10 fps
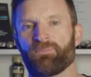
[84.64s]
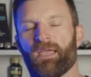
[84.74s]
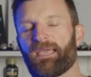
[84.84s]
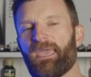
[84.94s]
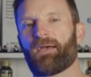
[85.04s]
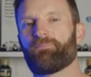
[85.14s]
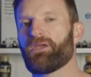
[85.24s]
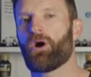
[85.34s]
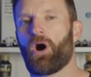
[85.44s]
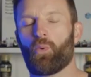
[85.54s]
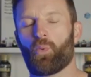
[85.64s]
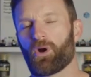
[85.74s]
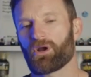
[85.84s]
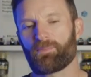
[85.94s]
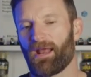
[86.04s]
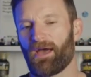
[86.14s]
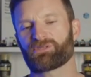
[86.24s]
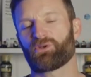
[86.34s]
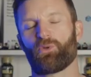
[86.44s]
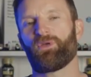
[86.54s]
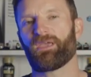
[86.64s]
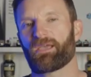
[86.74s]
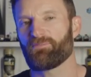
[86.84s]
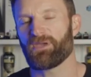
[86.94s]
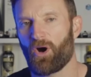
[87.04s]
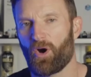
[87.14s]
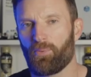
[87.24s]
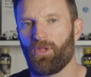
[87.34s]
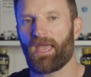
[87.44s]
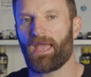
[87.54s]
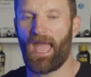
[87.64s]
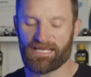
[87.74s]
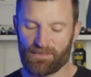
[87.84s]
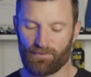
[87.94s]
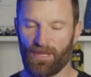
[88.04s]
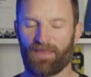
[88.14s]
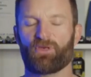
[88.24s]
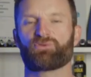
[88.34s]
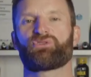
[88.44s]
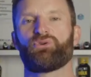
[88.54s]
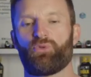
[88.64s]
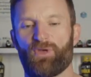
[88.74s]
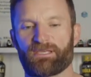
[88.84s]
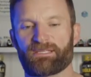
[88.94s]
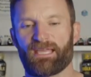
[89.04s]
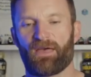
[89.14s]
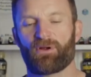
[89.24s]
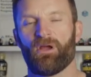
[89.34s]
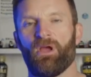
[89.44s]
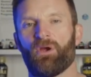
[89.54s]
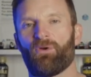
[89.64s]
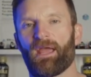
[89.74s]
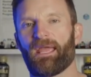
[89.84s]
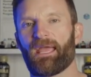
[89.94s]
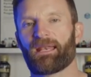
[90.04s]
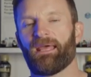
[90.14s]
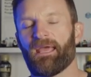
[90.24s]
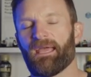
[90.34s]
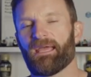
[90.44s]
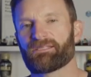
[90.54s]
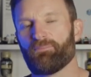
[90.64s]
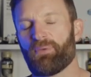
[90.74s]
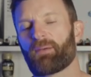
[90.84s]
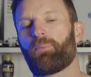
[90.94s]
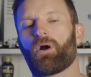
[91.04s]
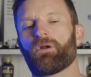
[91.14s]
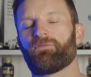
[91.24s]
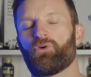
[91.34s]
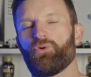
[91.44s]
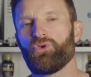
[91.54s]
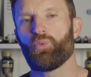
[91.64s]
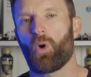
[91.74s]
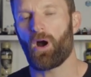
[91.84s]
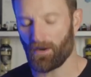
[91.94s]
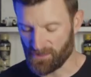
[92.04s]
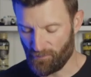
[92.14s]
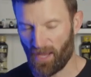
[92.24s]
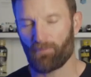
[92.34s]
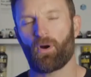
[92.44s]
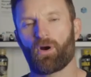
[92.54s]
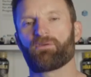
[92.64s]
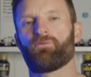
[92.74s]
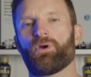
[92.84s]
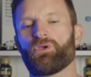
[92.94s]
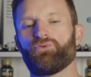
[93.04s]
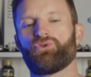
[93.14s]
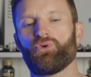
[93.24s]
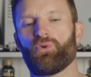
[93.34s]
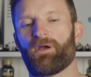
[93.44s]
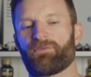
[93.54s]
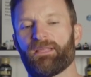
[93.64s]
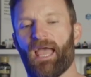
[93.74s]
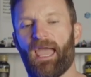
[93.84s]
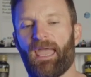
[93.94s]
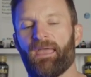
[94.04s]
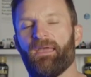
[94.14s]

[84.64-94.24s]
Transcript: it can't be all work, but I also don't think it can be all play. It has to blend those two things together, right? And it's a big part of who you are. It's a big part of what you do every day.